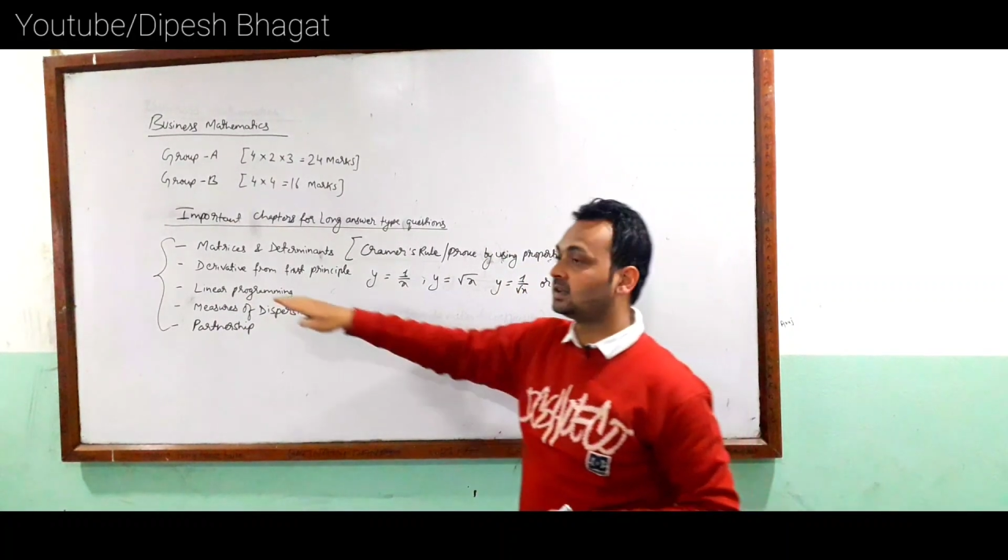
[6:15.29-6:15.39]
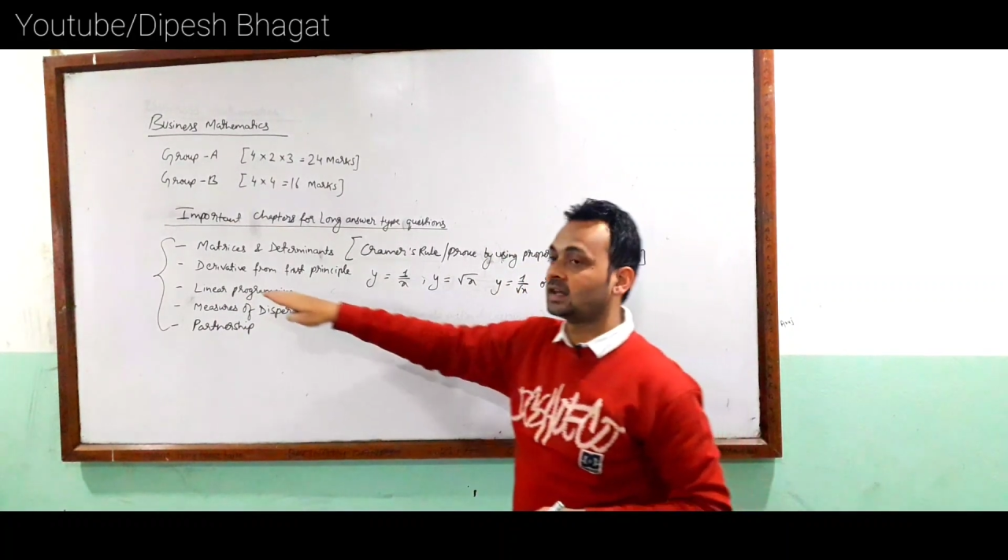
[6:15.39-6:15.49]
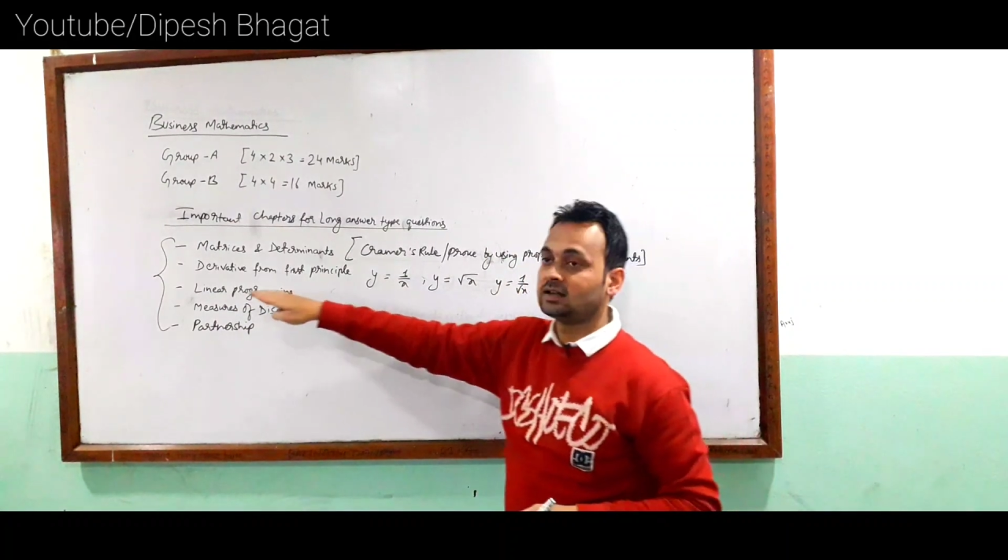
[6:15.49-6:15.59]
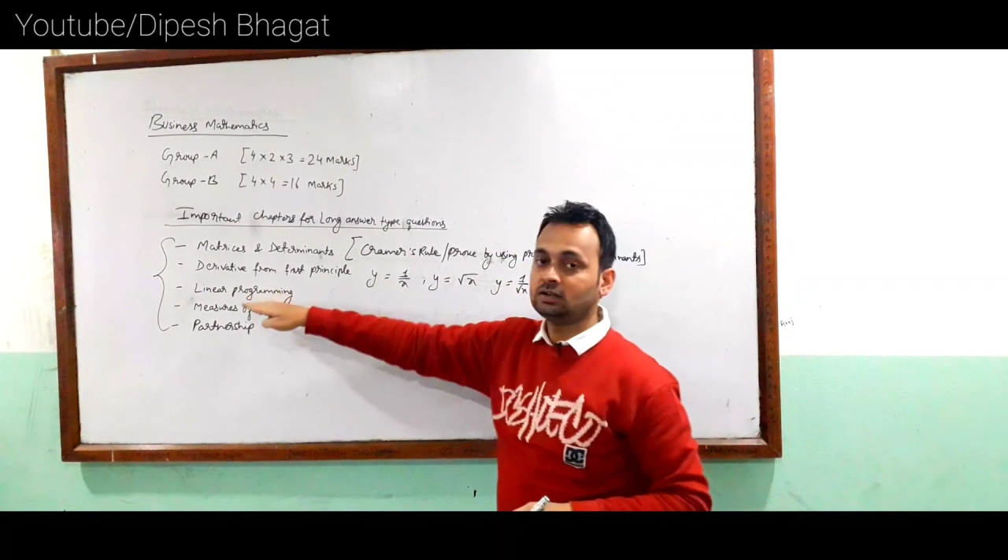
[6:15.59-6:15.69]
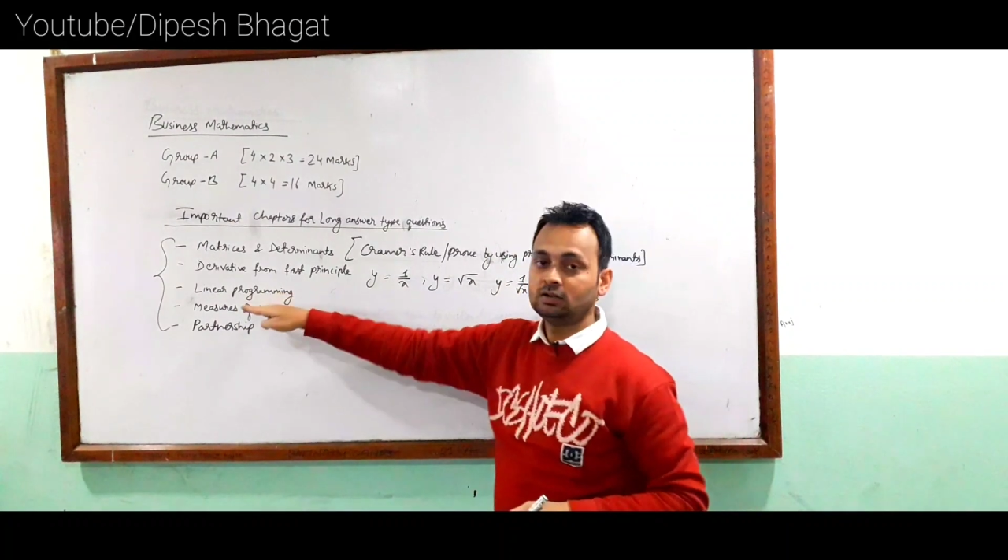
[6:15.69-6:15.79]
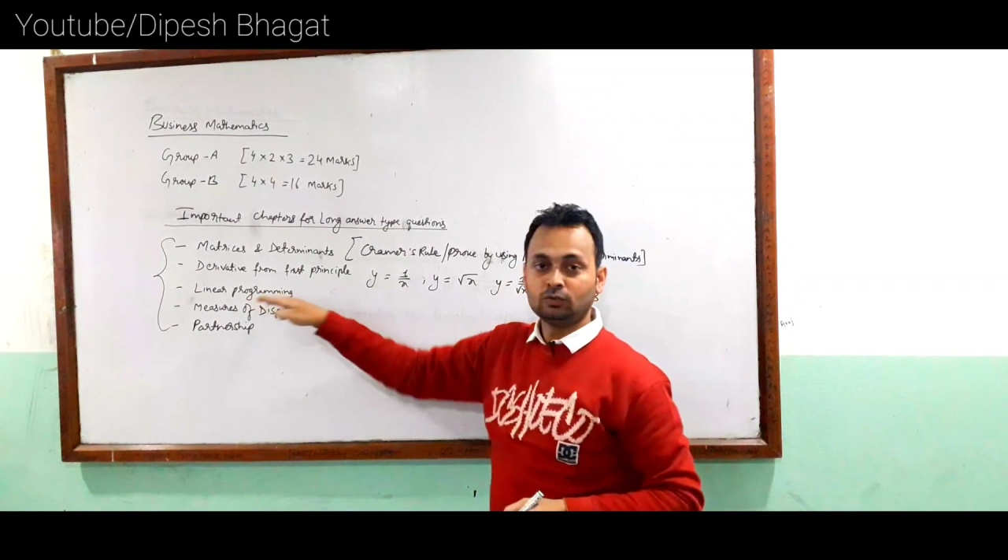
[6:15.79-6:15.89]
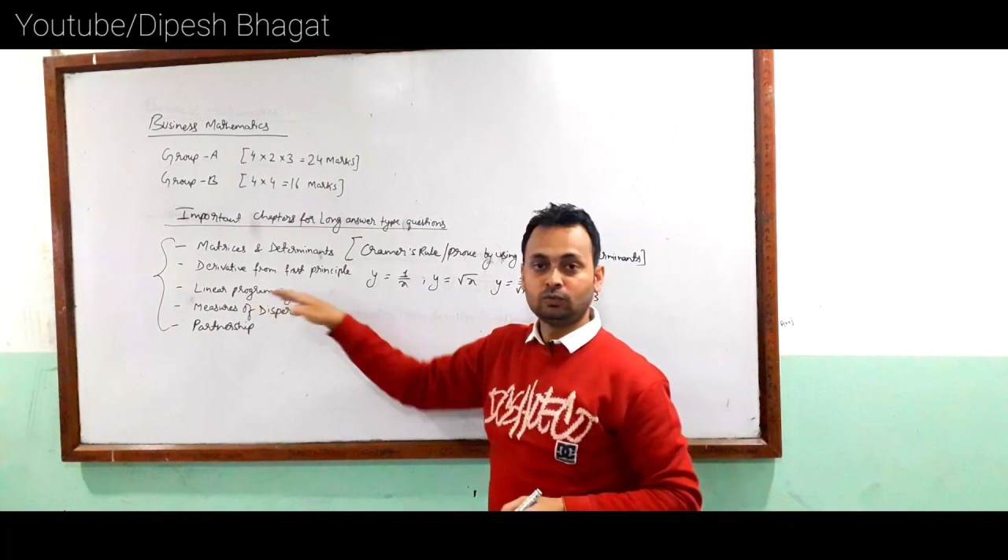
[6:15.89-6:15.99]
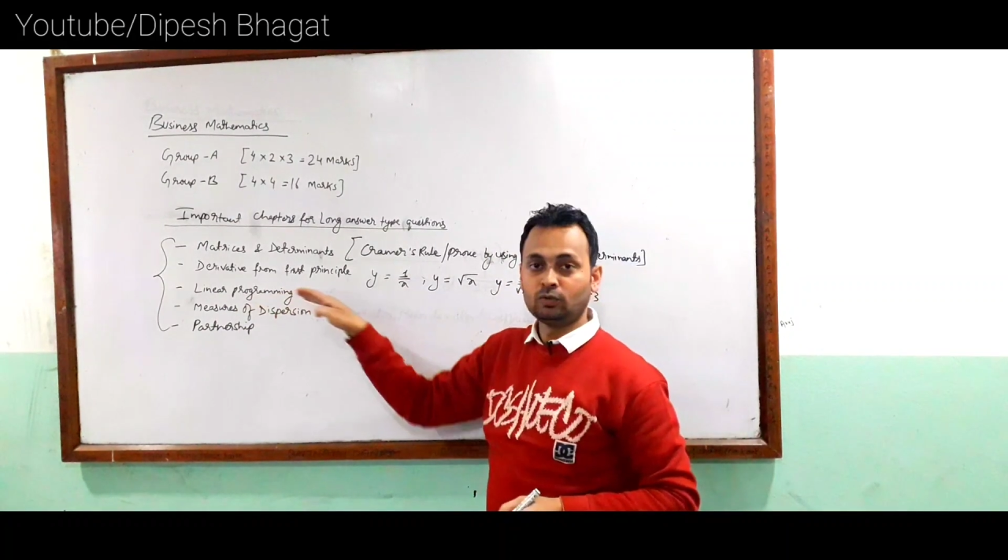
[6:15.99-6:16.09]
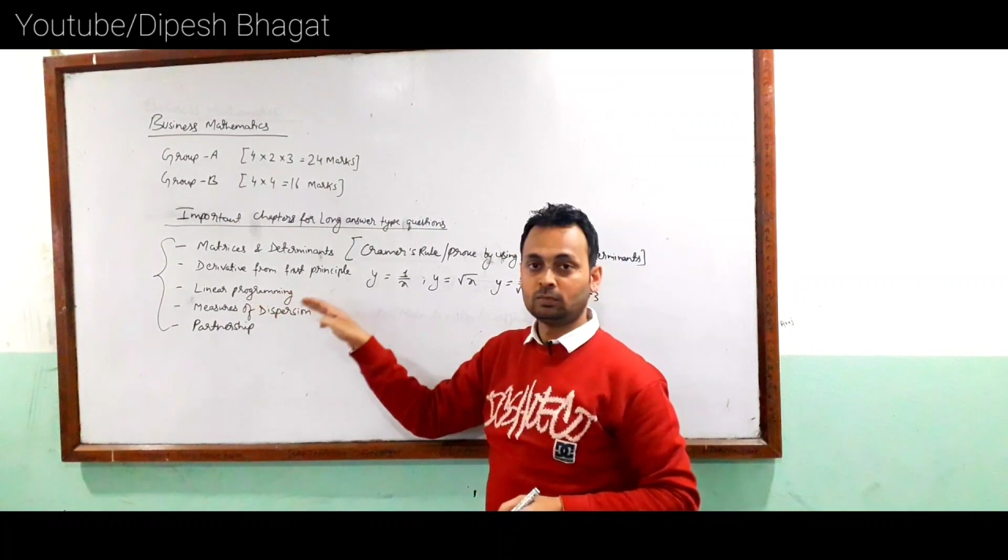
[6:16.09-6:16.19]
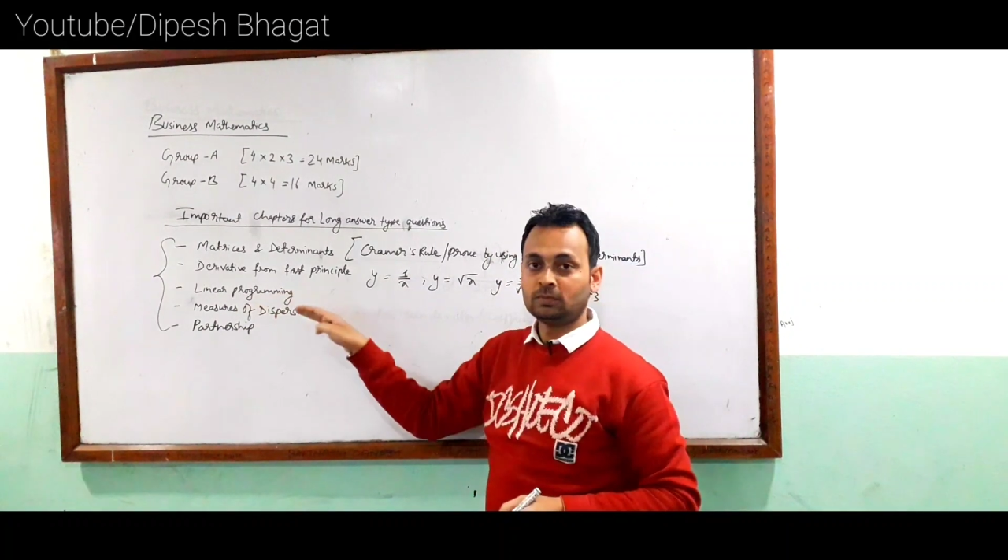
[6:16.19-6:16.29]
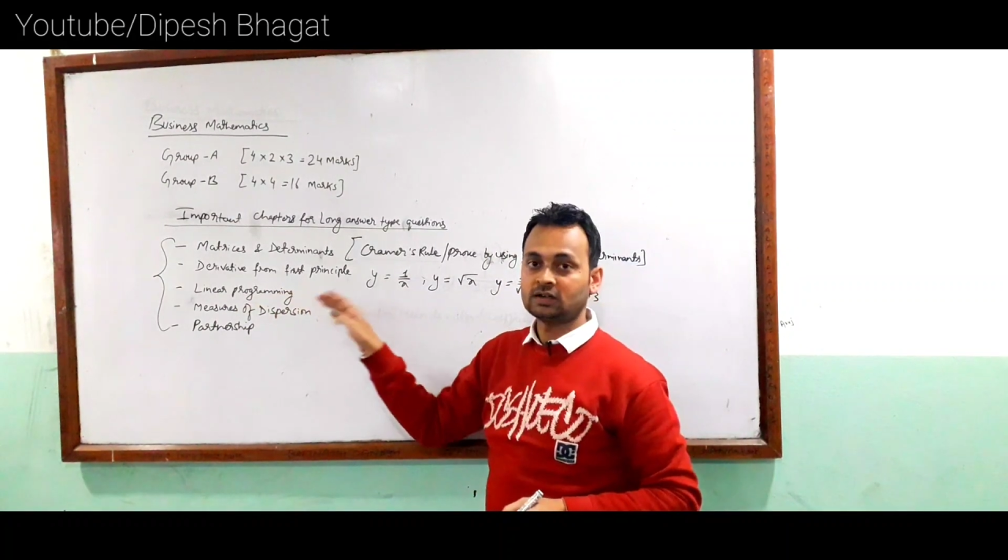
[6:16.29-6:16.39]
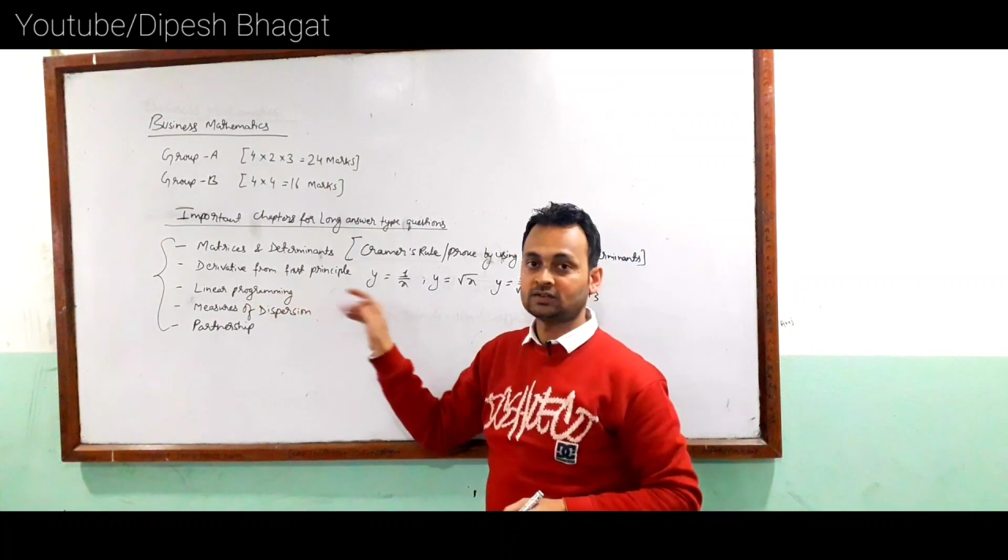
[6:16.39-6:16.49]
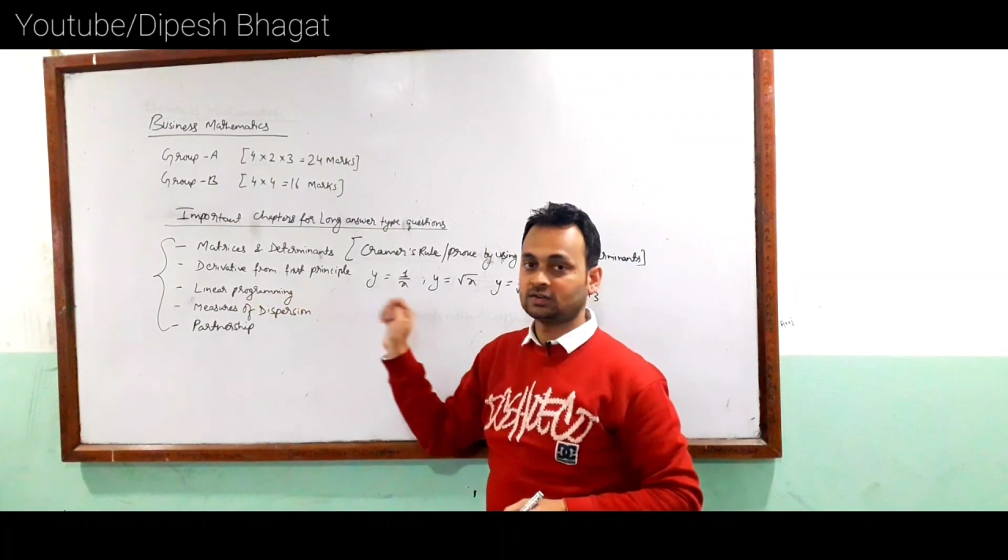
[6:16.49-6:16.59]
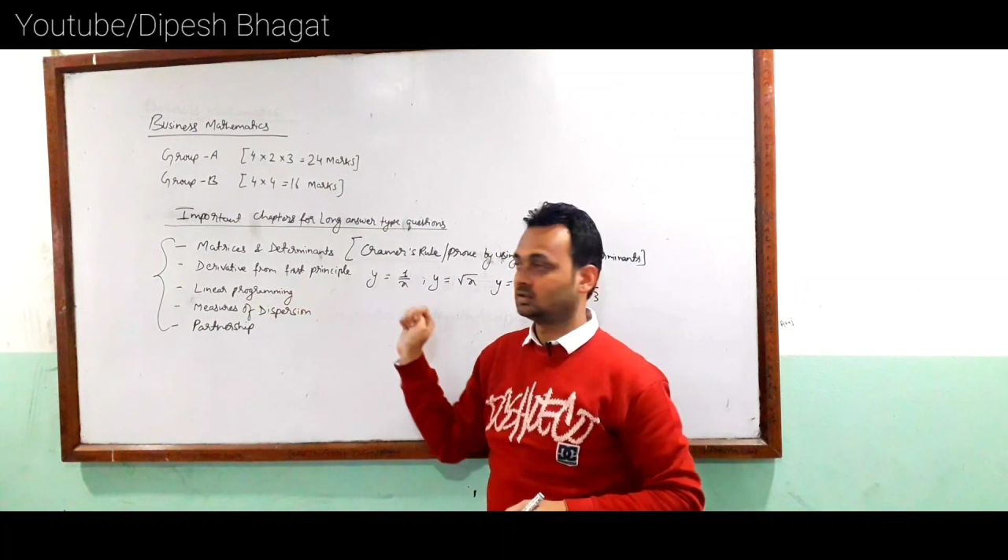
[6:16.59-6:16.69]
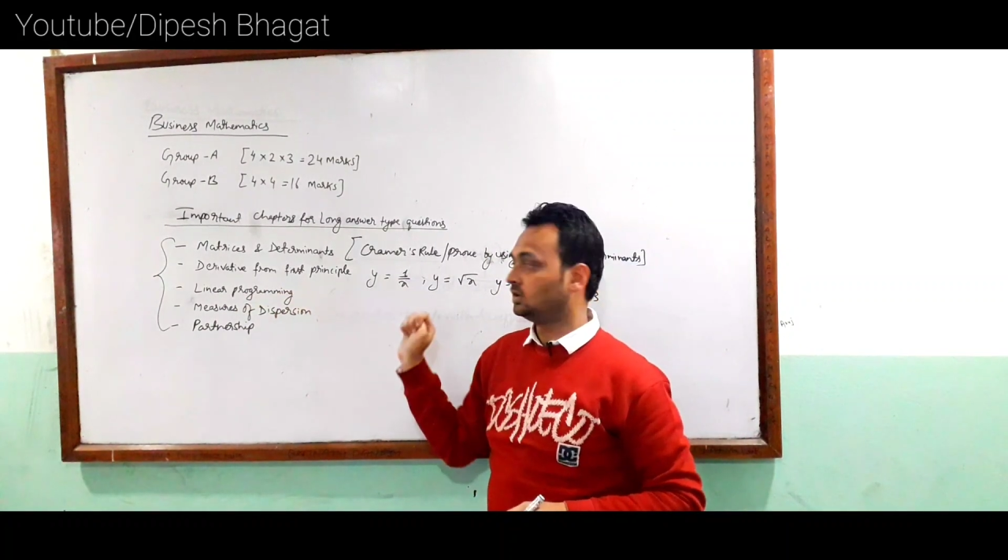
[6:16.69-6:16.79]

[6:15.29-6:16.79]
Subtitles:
carrying 4 marks.